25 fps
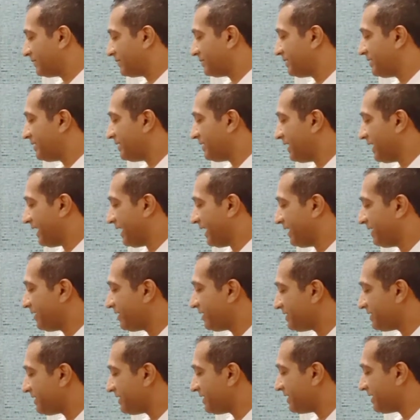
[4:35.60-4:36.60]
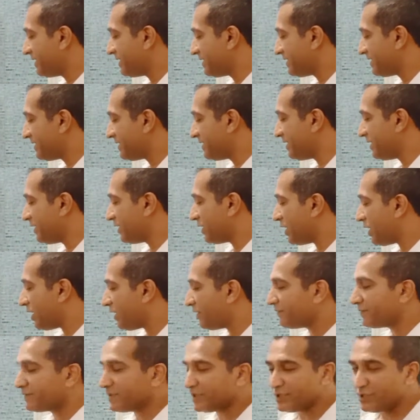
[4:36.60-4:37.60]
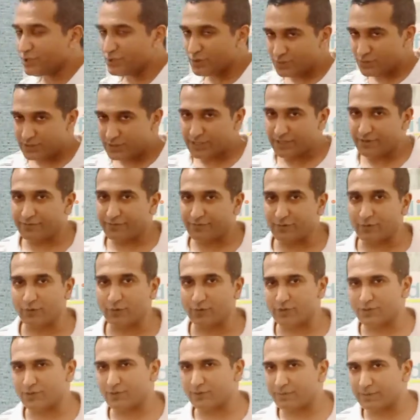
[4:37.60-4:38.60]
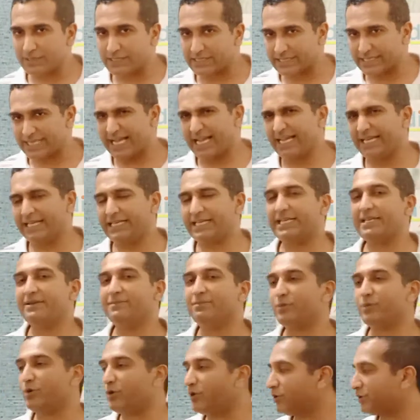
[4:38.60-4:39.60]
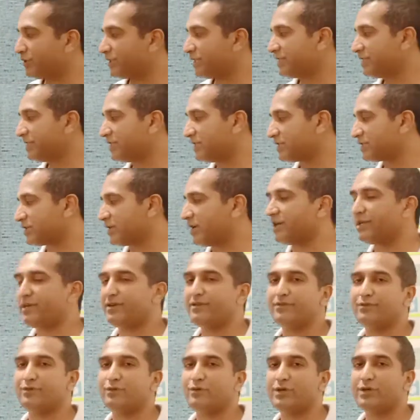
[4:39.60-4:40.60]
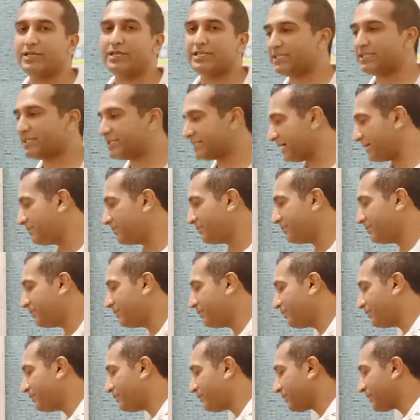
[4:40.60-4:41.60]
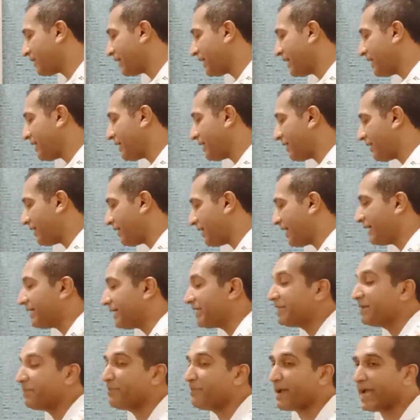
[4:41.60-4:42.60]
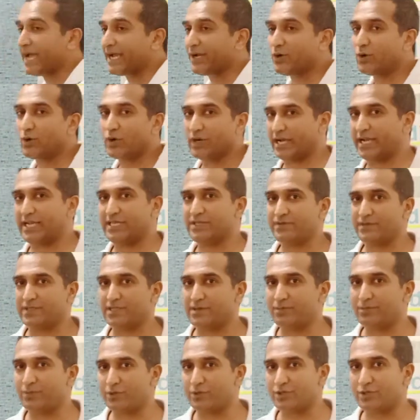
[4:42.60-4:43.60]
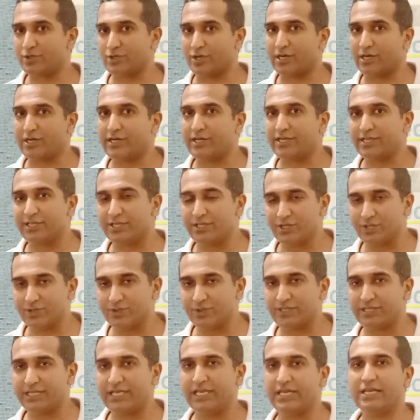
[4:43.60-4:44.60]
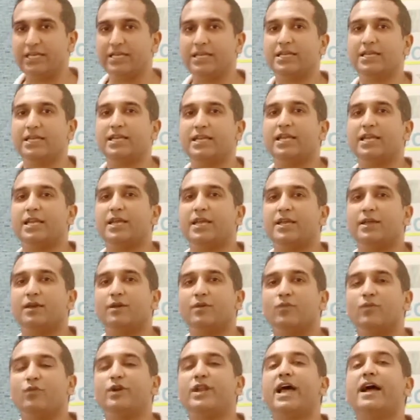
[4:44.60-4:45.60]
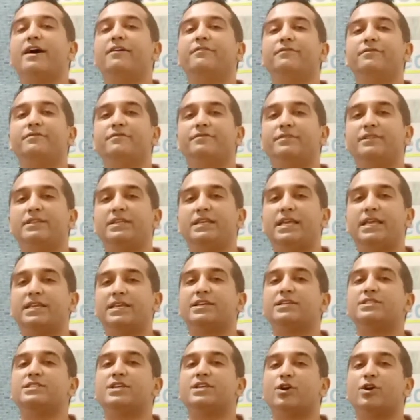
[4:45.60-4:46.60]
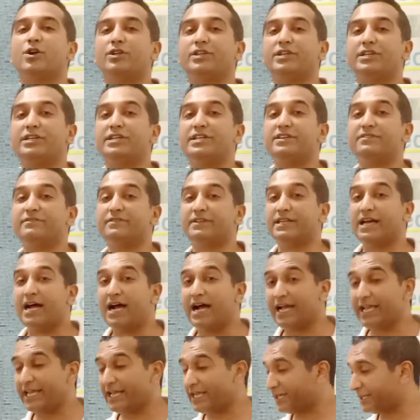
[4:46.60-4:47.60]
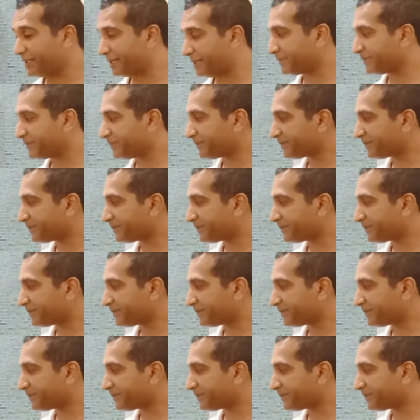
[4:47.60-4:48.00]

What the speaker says: the energy density of the juicy fruits would be slightly more than the solid food, and some like the mango kinds, which are both solid and juicy, would have the energy content even higher.